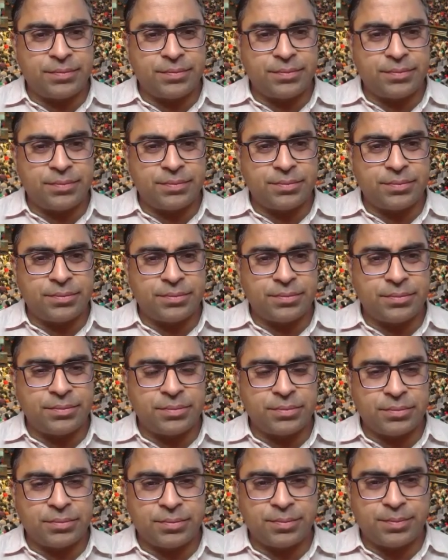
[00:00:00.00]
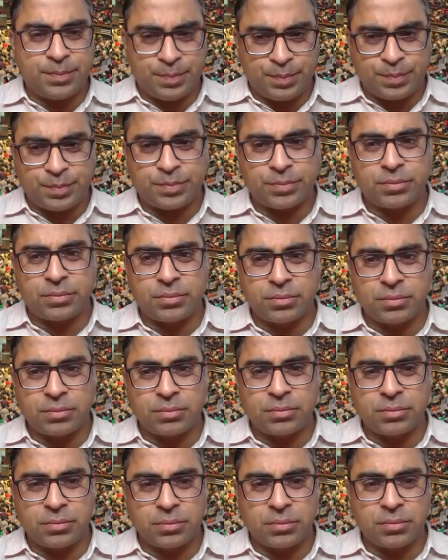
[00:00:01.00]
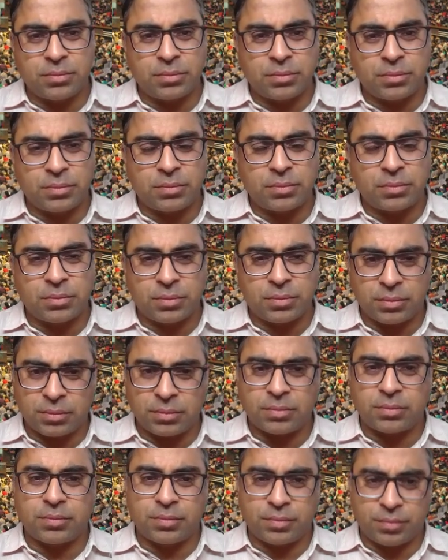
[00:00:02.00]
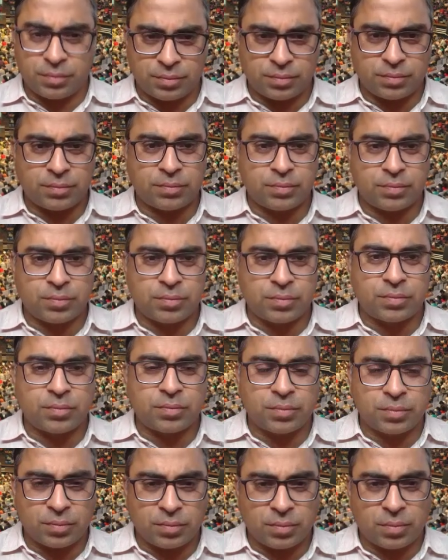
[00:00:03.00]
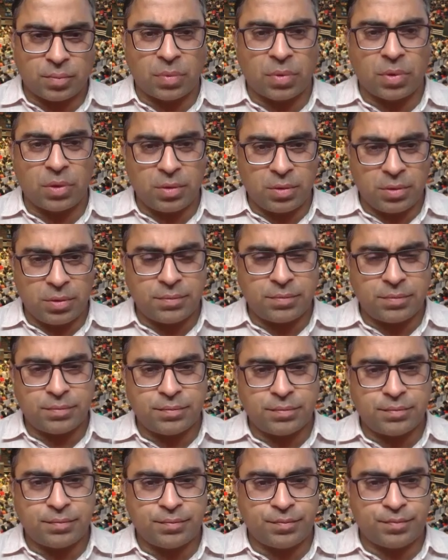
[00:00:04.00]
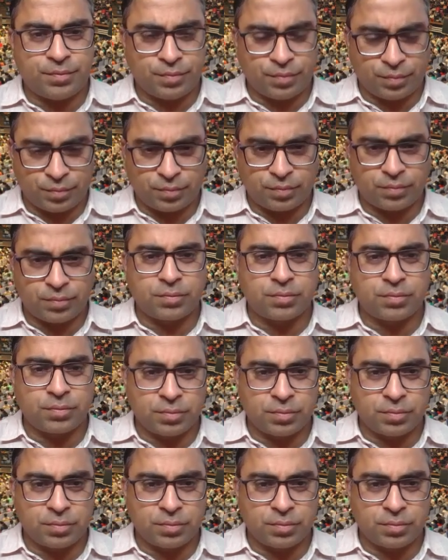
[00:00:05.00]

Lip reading: (silent)